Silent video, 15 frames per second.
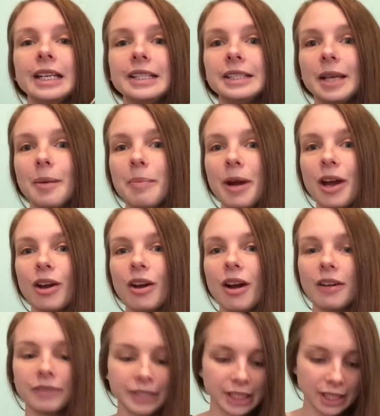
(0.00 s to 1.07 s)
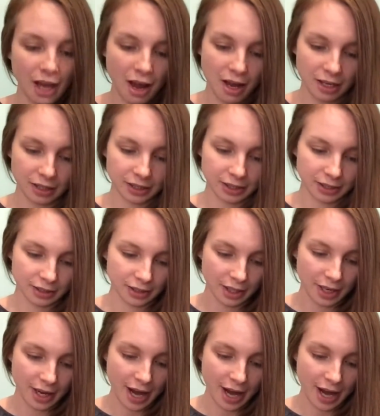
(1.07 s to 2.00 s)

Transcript: is a pair of socks.